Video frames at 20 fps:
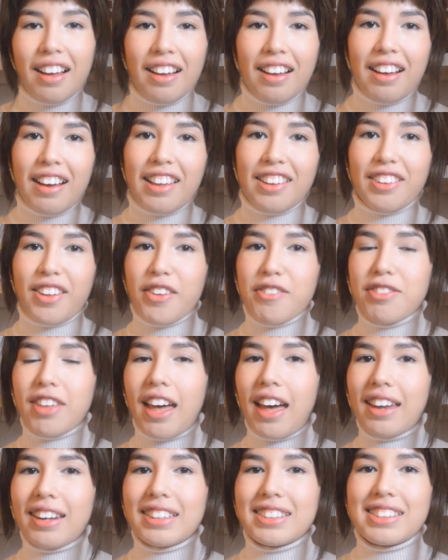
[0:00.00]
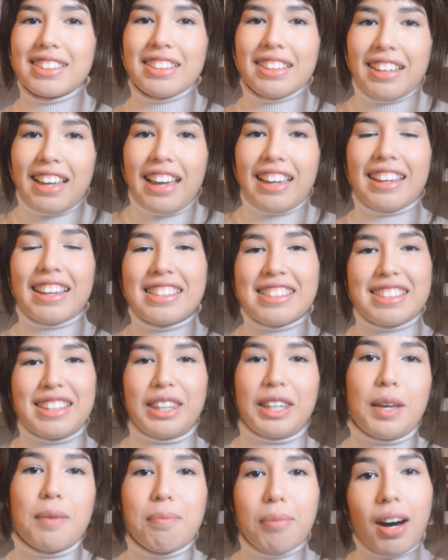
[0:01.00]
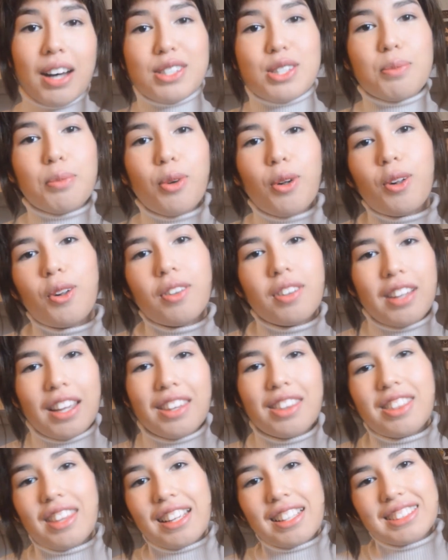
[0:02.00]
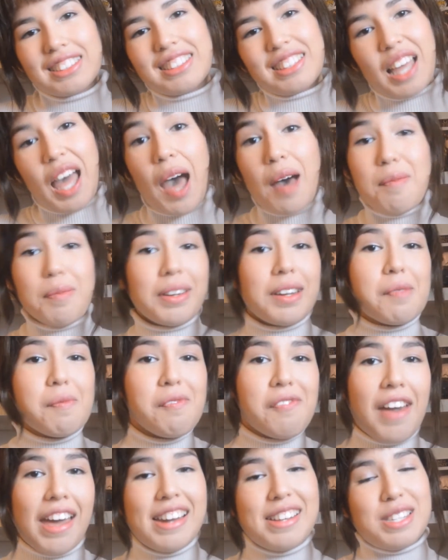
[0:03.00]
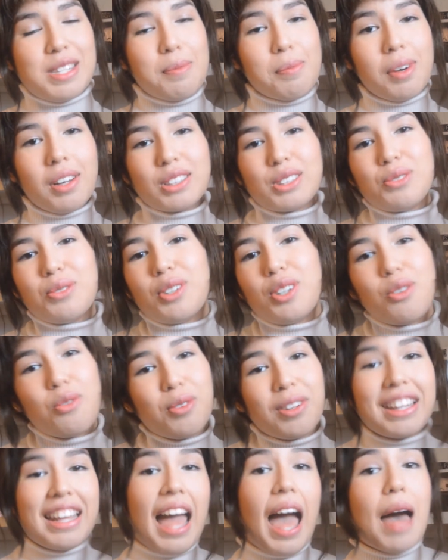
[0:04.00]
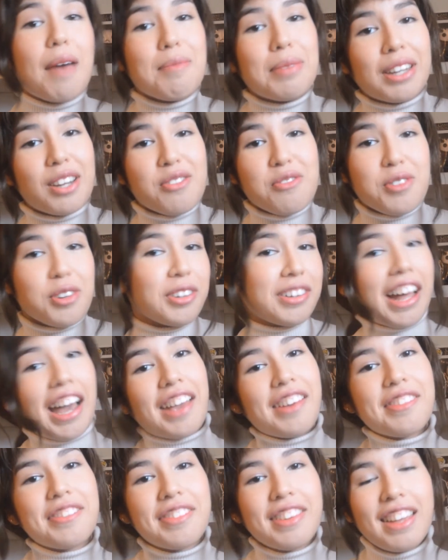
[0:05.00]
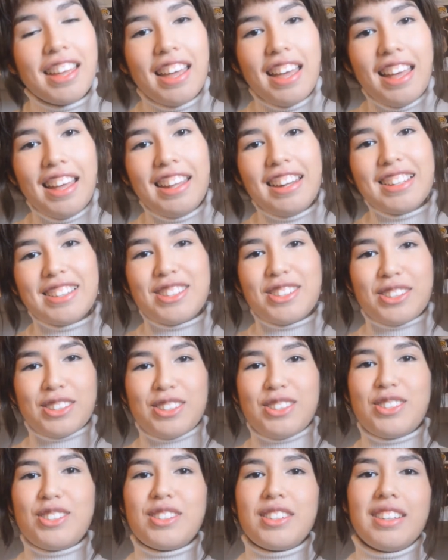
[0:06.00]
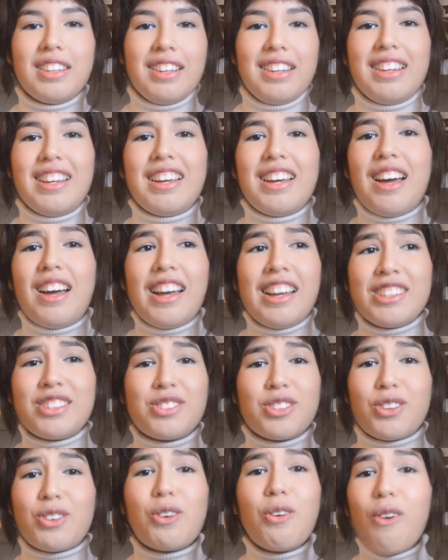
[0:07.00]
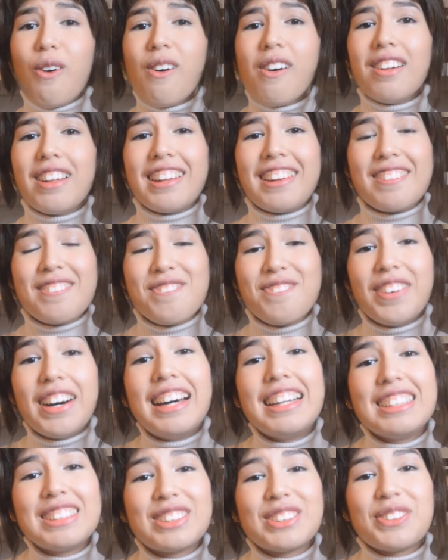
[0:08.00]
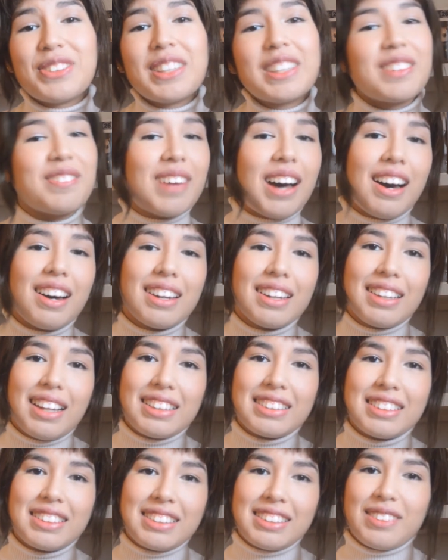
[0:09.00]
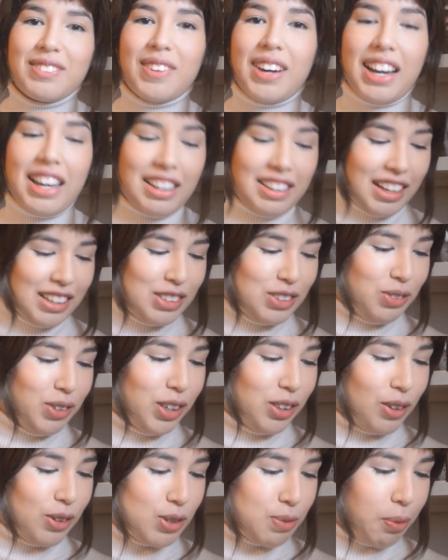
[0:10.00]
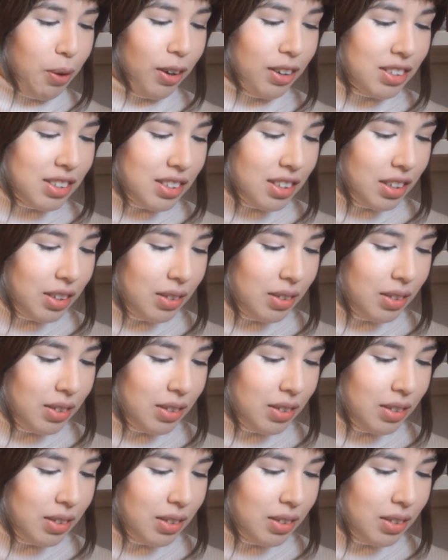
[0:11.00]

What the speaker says: I love that it's, I guess, the impossible, like, things that happen in fantasy books wouldn't really happen in real life. And it's cool and fun to read about, and that's why I like to read those books.